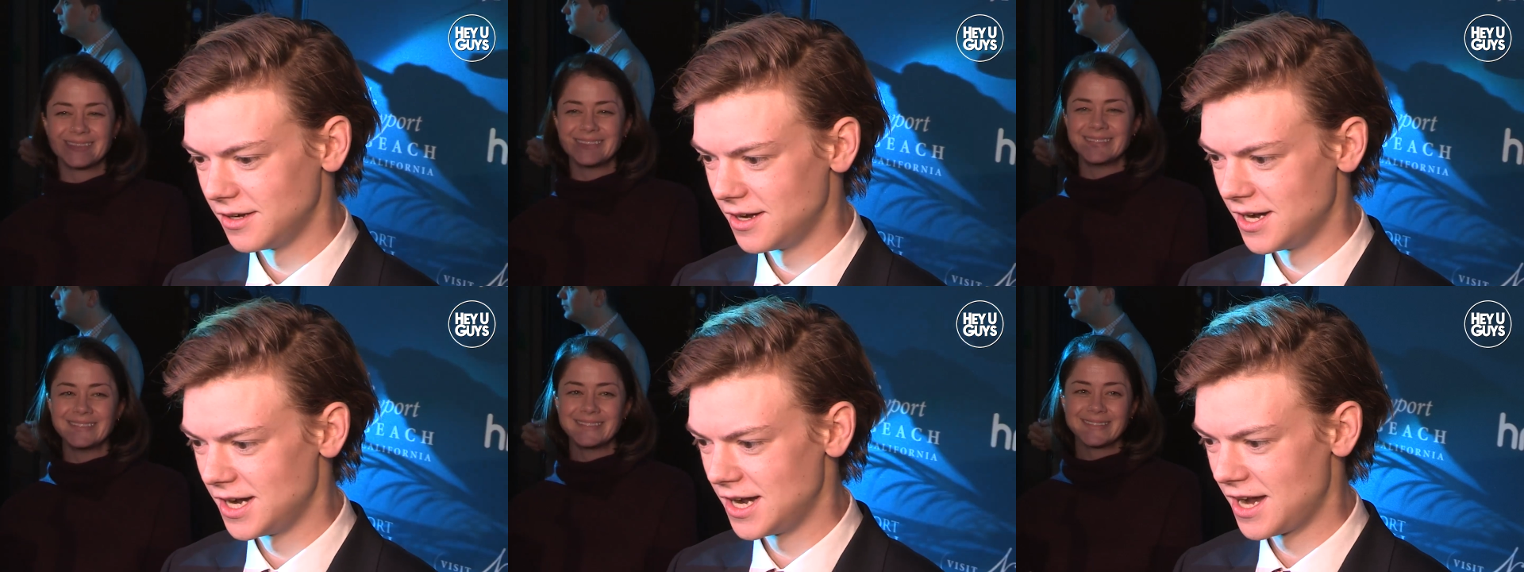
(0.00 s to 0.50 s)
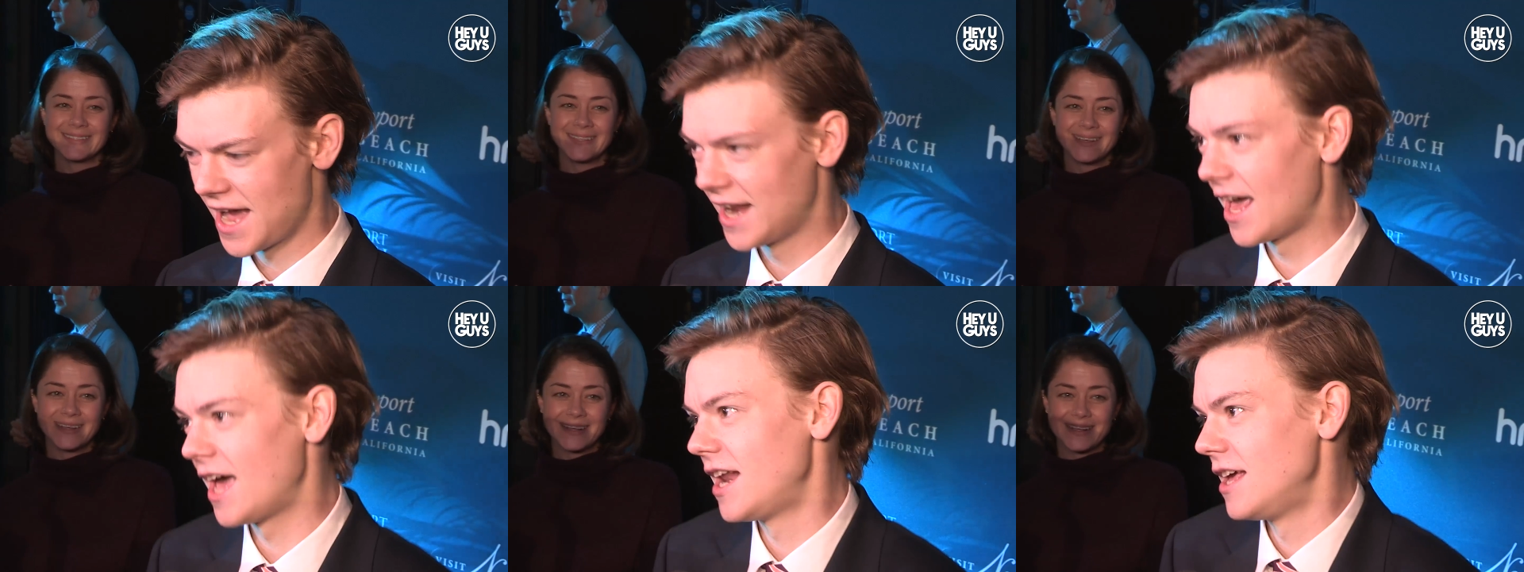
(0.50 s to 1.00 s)

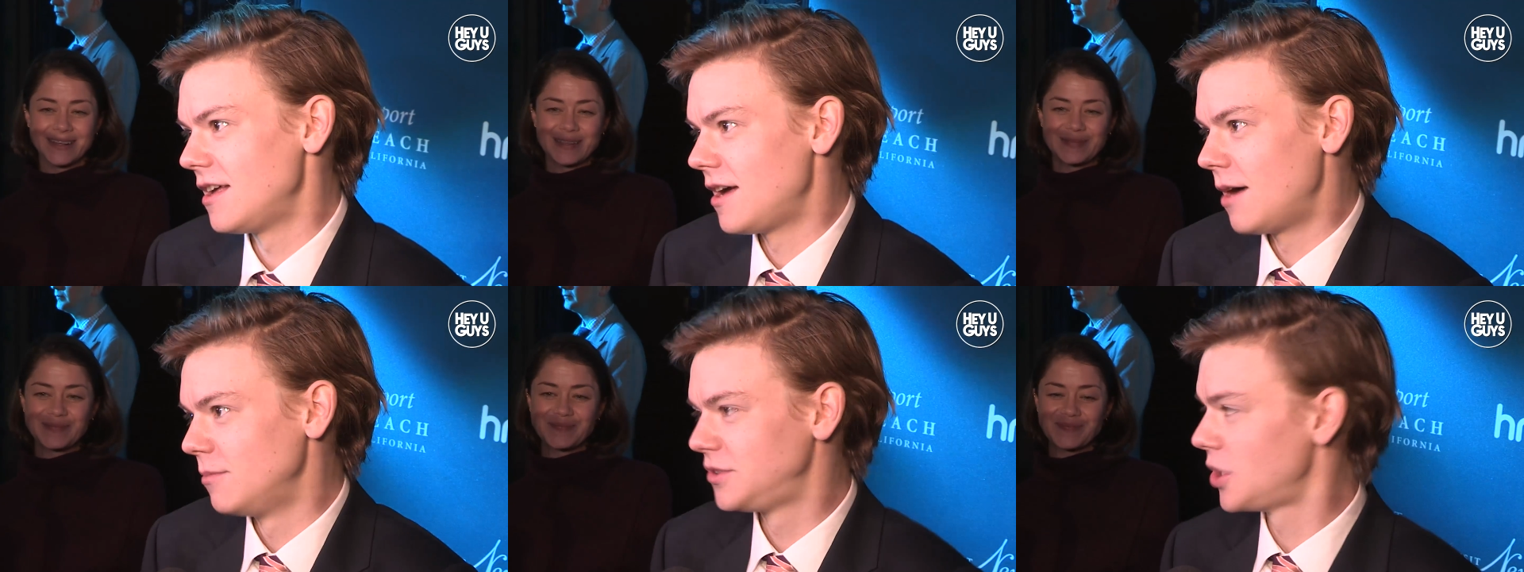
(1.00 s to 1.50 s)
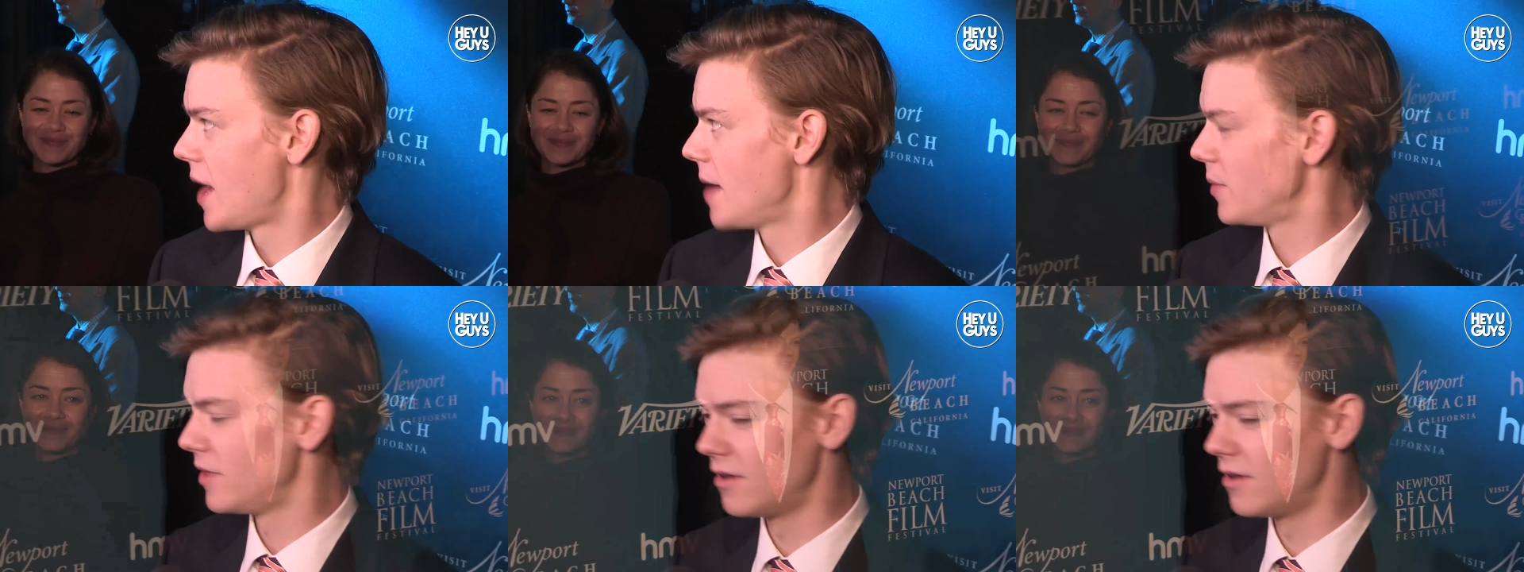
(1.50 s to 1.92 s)
Speaker 1: and I'm so happy